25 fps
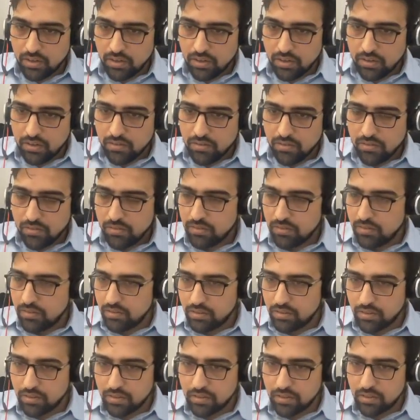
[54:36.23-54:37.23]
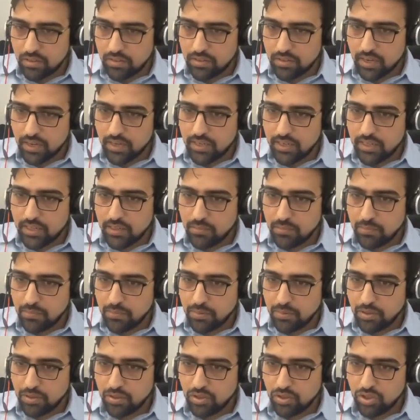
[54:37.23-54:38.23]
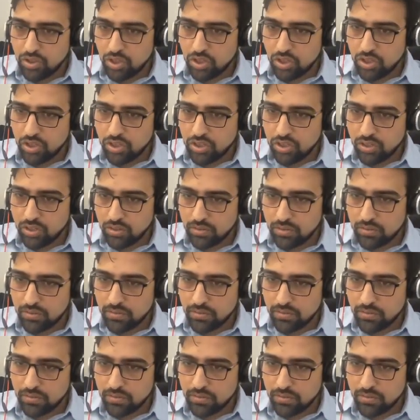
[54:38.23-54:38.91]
um, does that help, George?